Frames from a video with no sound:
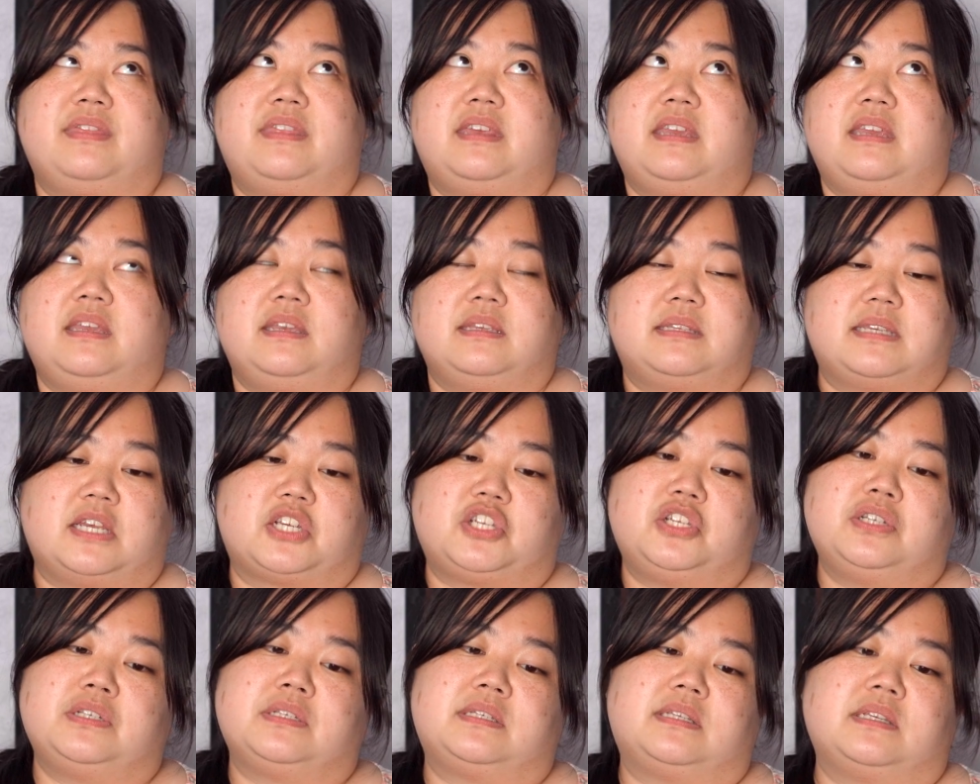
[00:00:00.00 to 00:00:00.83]
The
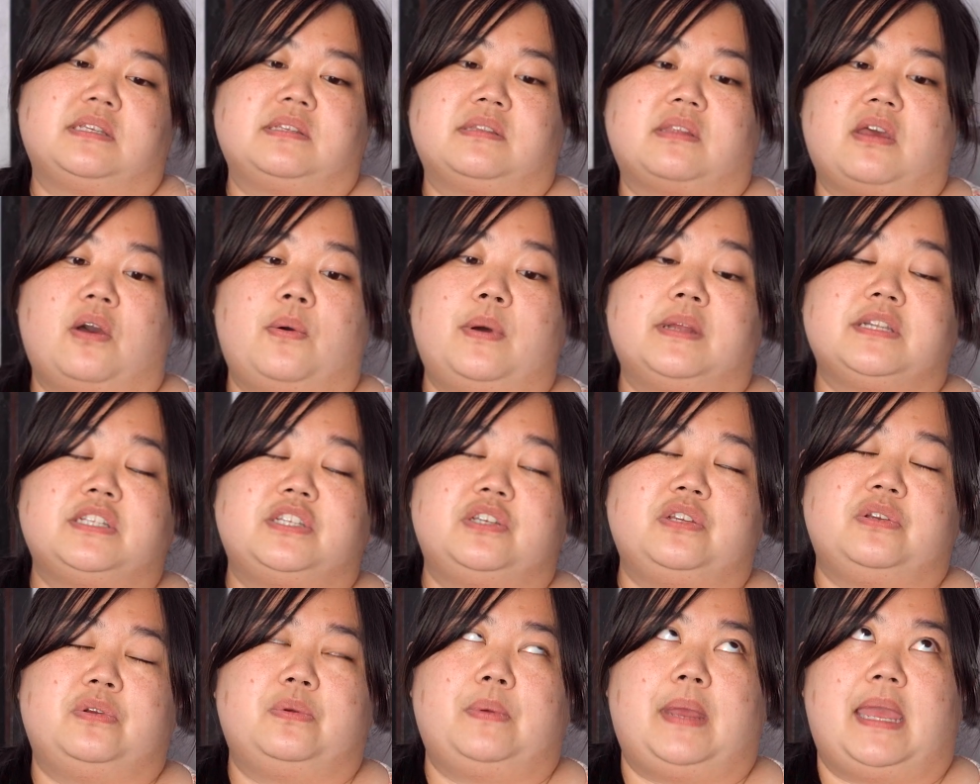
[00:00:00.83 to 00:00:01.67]
sections then go on
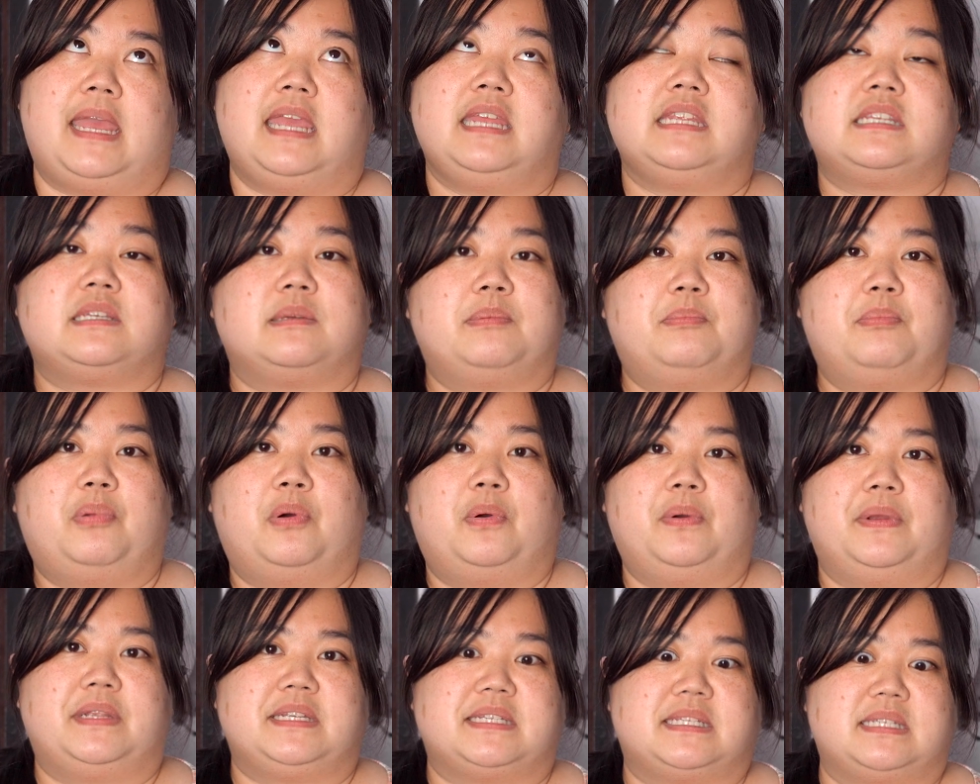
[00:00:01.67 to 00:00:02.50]
to
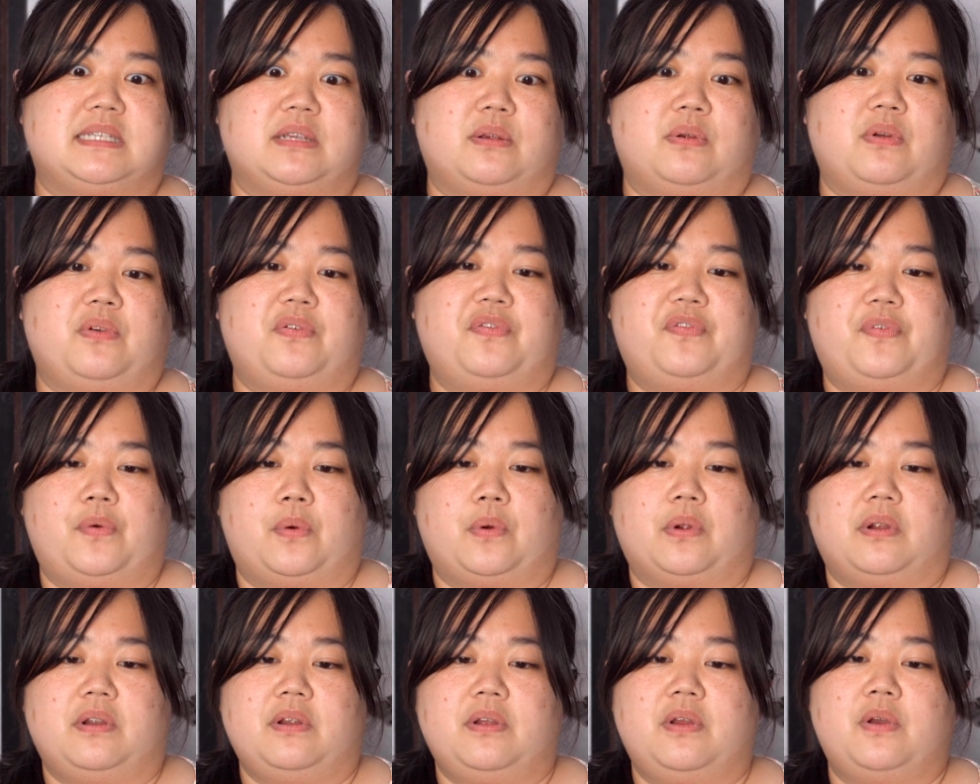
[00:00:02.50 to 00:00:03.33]

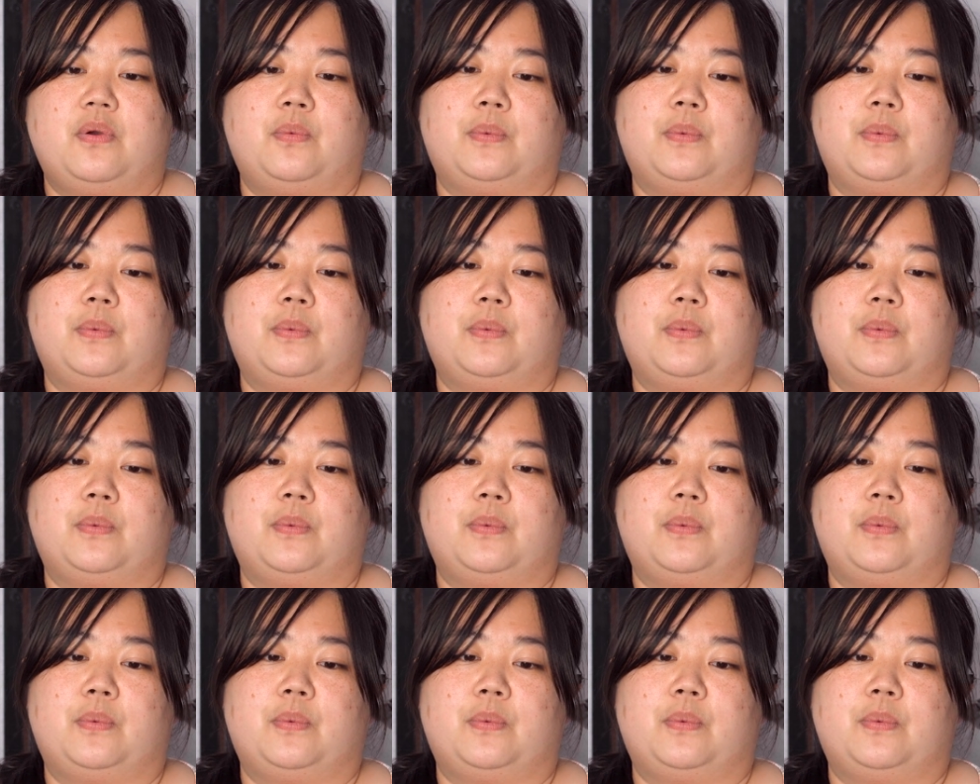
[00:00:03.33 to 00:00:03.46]
8.04,